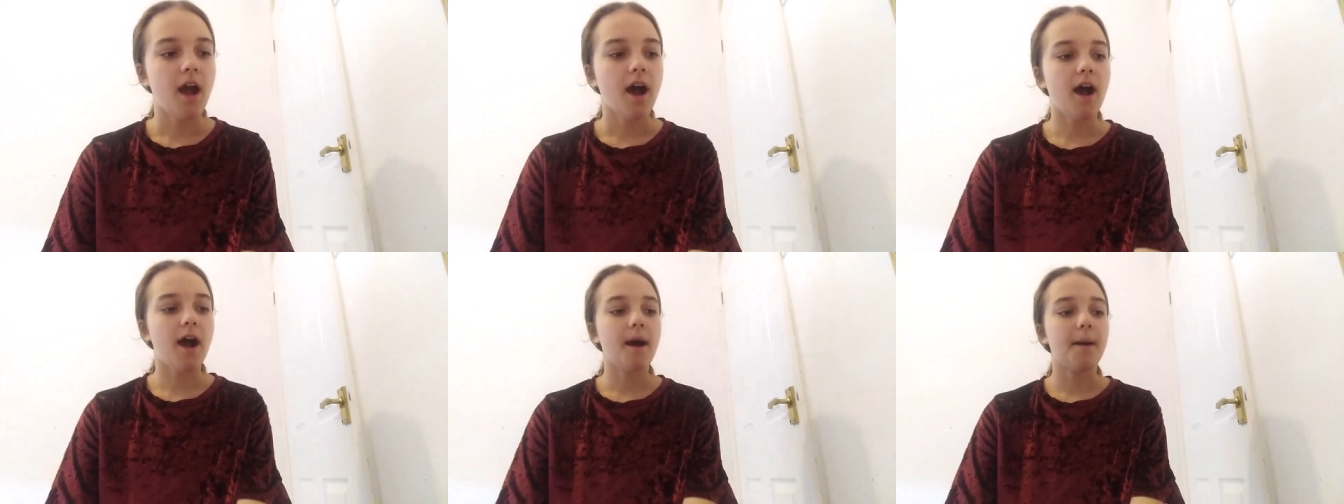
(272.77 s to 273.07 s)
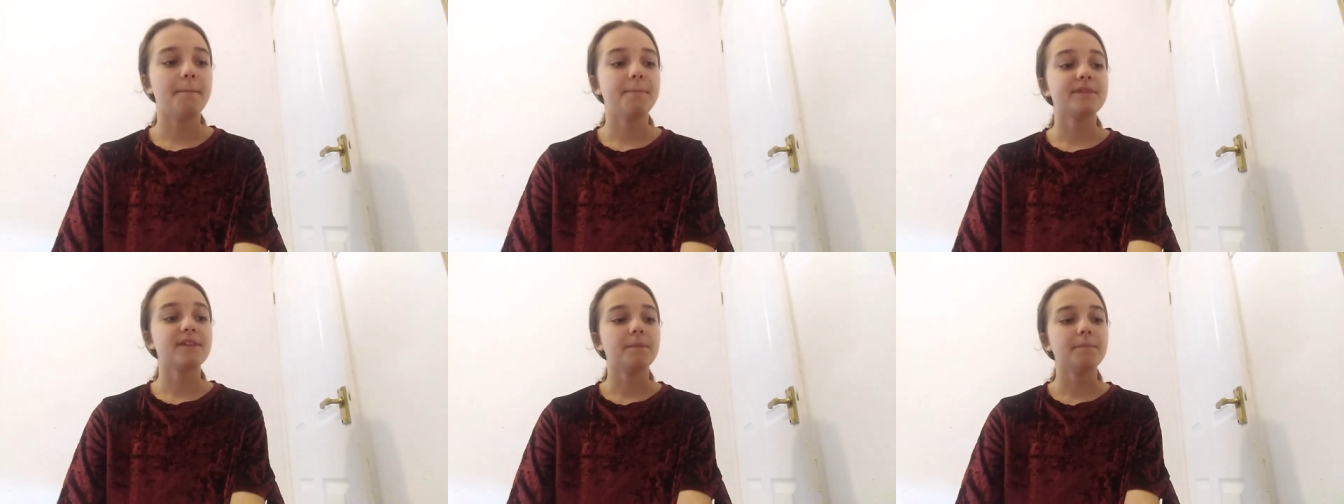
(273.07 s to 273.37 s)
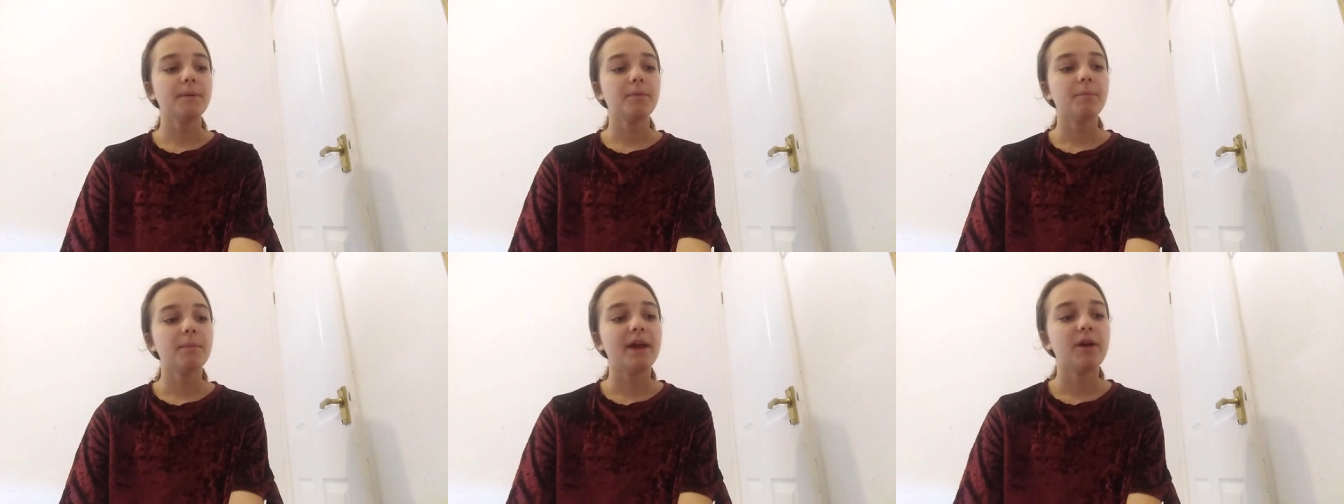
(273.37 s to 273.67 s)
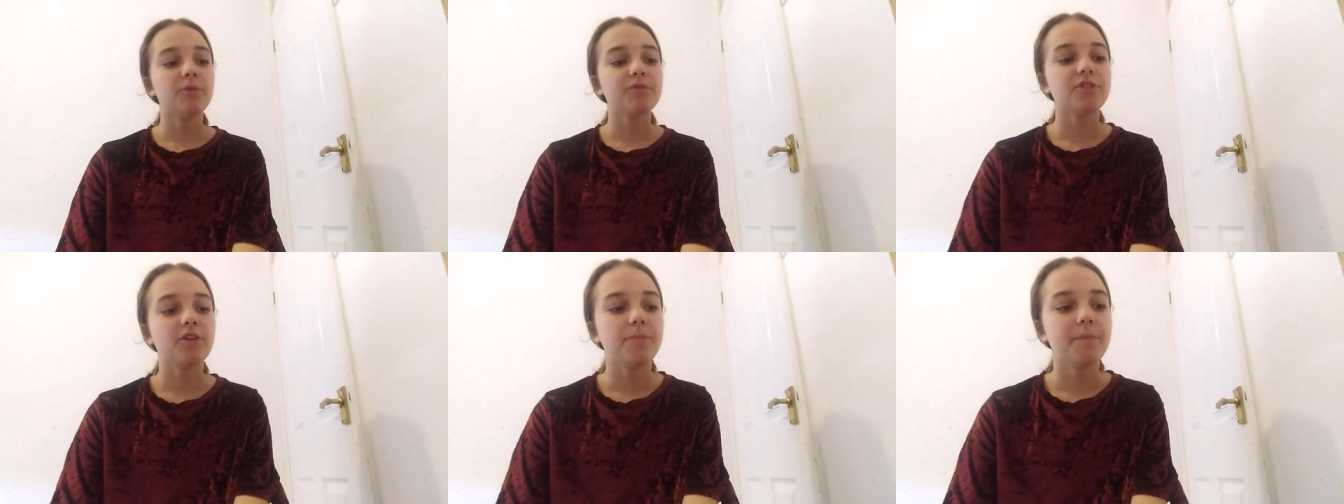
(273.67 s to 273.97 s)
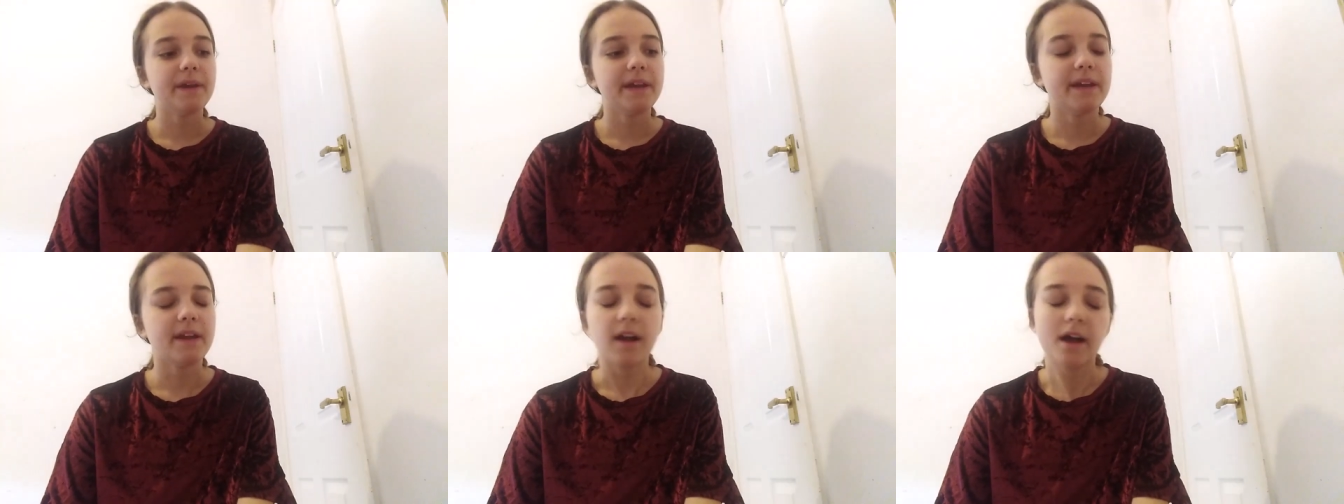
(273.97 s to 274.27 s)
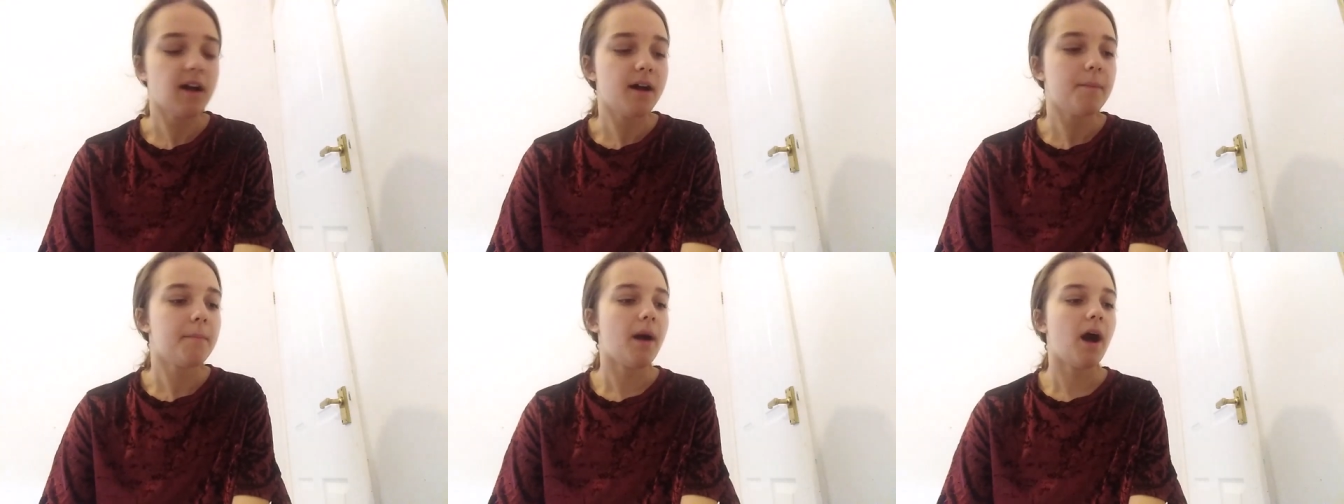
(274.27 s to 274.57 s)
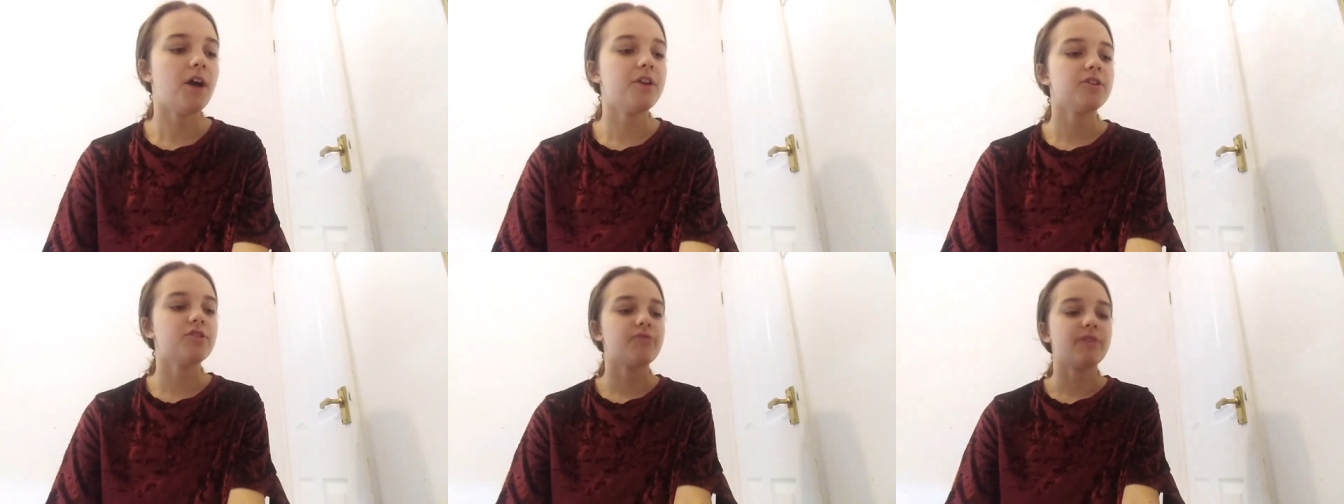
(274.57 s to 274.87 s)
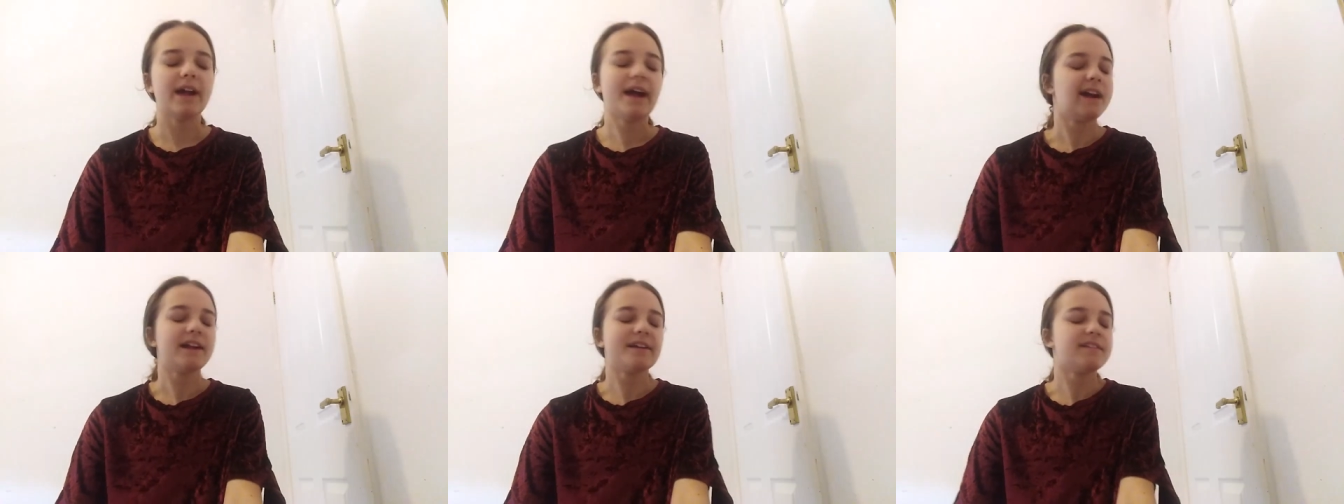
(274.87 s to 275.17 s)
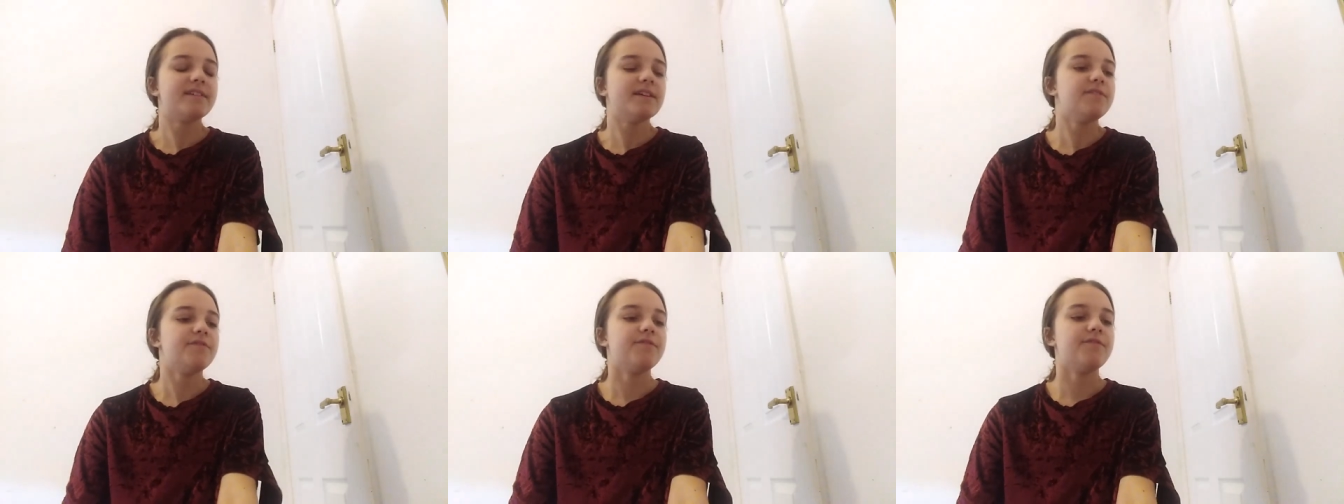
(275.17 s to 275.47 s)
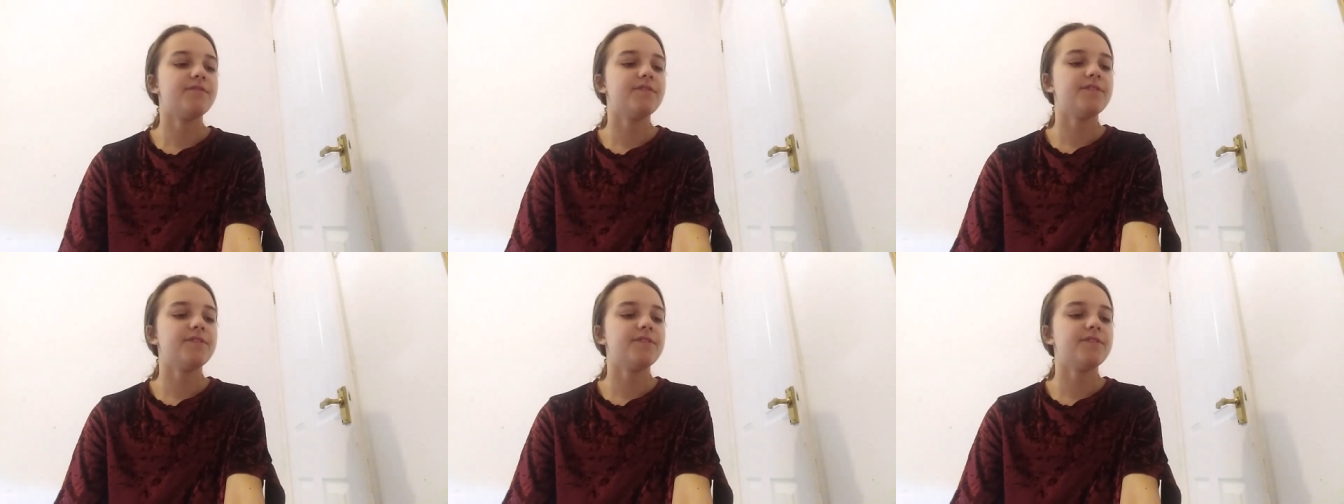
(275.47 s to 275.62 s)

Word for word: Some people may also be underreactive